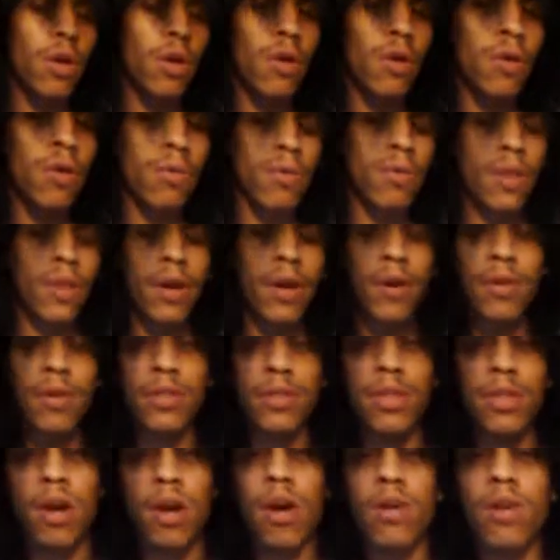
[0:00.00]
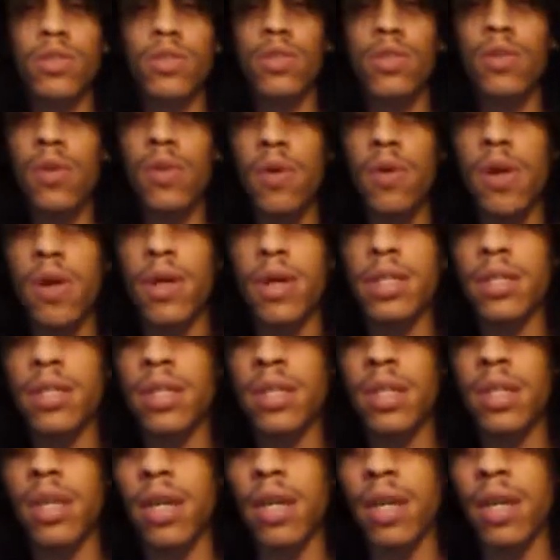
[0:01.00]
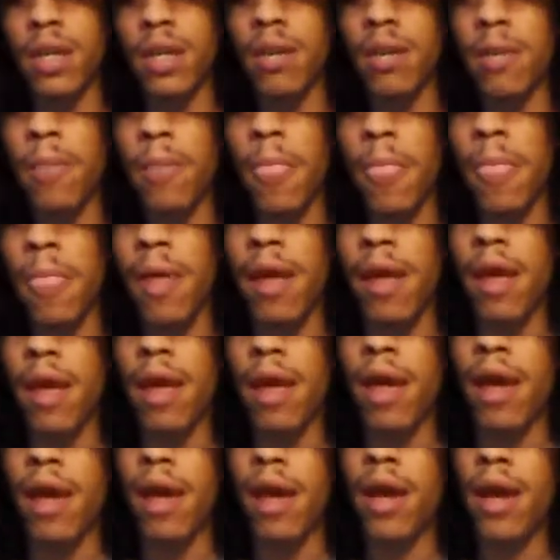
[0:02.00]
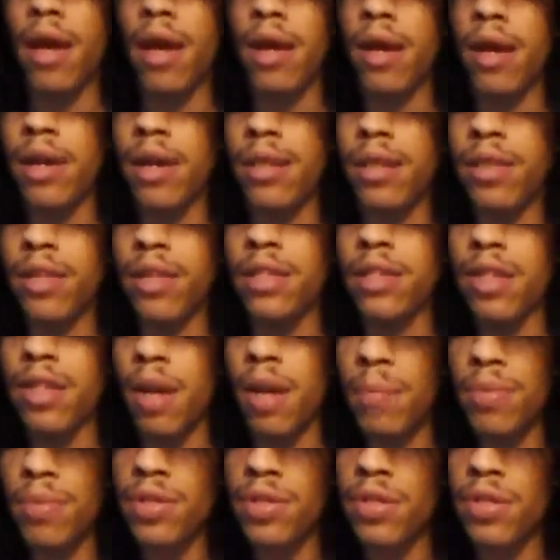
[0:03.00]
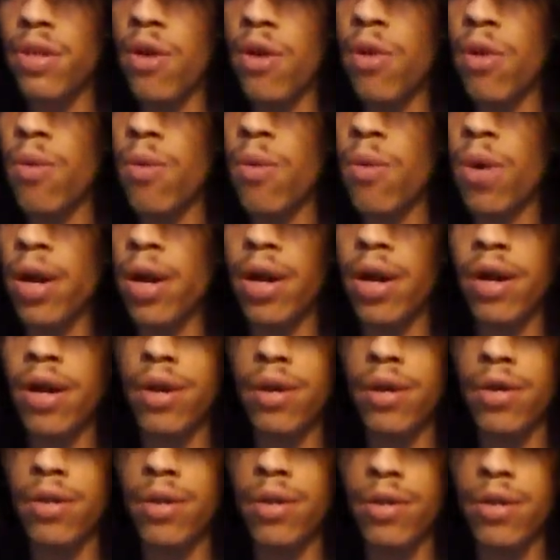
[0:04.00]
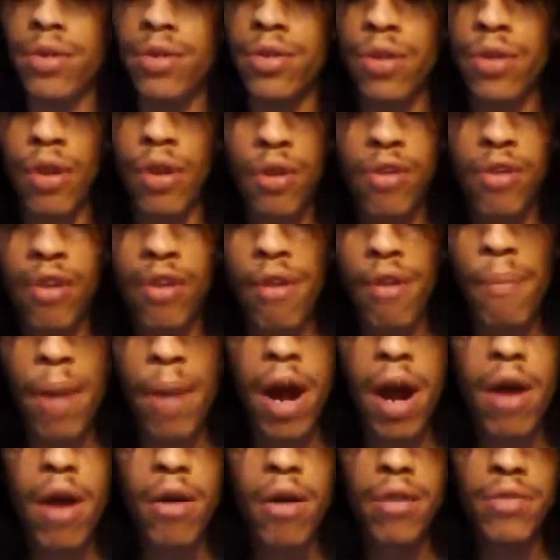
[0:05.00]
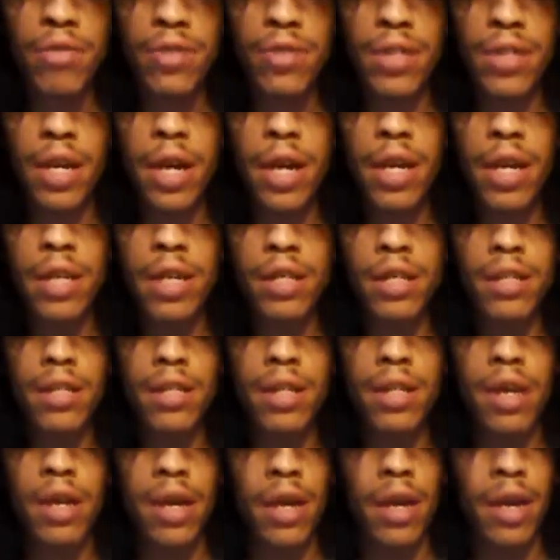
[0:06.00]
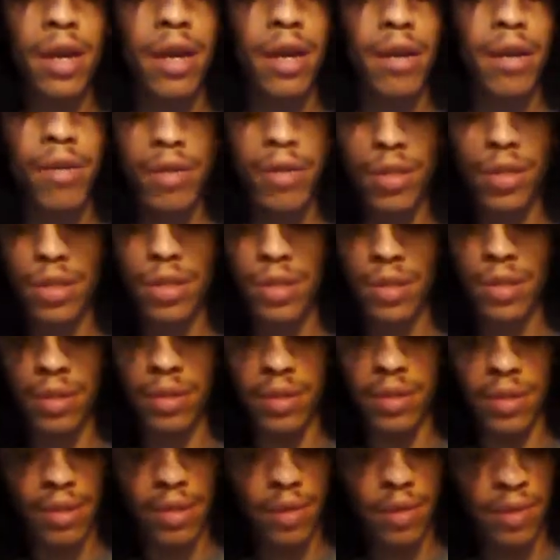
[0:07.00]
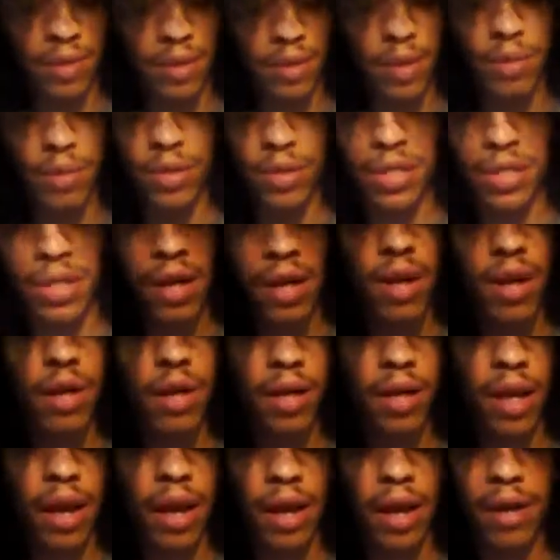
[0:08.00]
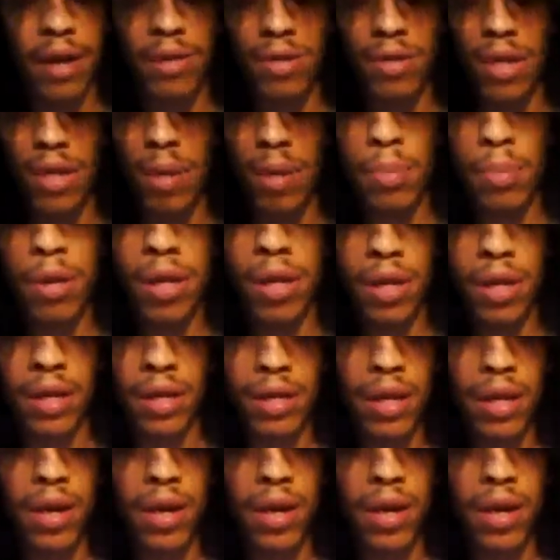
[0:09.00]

So there was also a scene in this episode where the turn of power stage, it was done. Like it was completely